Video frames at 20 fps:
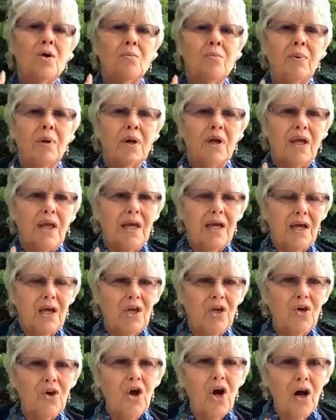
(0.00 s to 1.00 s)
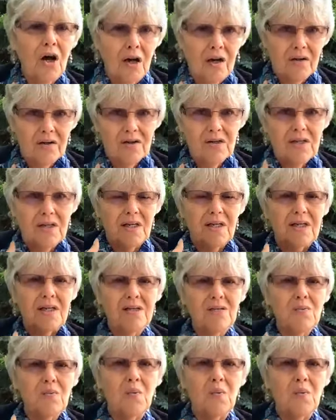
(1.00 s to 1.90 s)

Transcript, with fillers: but your heart is